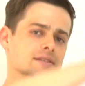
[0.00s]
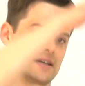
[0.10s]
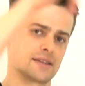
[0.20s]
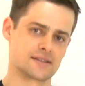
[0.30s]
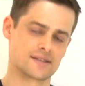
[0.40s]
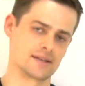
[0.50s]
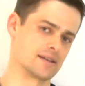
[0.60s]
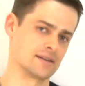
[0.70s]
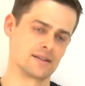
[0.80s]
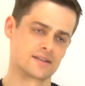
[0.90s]

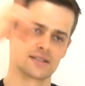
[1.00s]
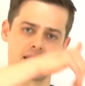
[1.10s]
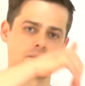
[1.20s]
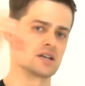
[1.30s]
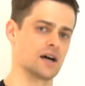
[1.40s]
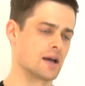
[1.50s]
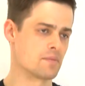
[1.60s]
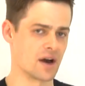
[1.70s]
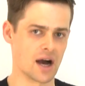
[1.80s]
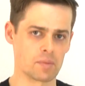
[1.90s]
in the same
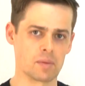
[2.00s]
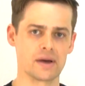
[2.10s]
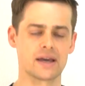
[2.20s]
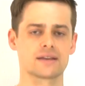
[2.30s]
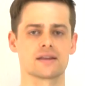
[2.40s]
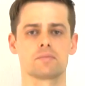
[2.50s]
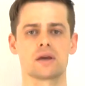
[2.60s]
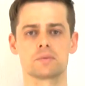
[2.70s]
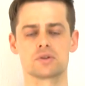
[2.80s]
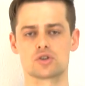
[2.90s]
time the upper back, and
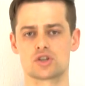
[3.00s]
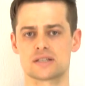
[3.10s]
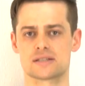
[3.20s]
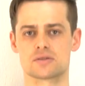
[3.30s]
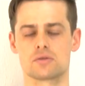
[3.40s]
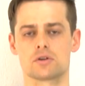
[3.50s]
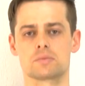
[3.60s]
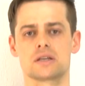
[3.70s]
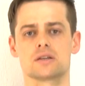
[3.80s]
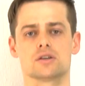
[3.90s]
maybe the chest is going
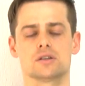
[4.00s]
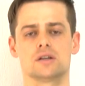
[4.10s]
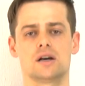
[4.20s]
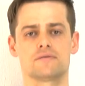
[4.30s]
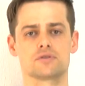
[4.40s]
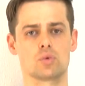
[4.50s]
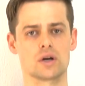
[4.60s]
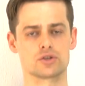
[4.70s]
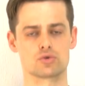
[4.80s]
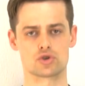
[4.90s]
to be after a
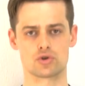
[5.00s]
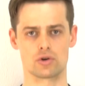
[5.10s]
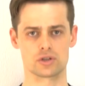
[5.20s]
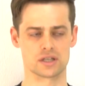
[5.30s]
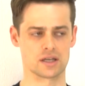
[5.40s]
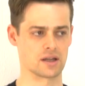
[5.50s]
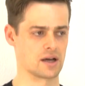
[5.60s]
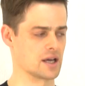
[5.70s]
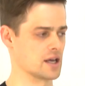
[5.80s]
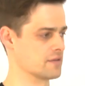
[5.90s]
while too short, and
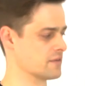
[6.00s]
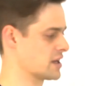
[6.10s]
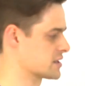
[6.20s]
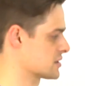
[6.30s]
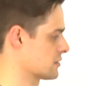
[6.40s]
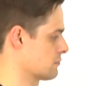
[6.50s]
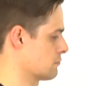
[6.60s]
I have that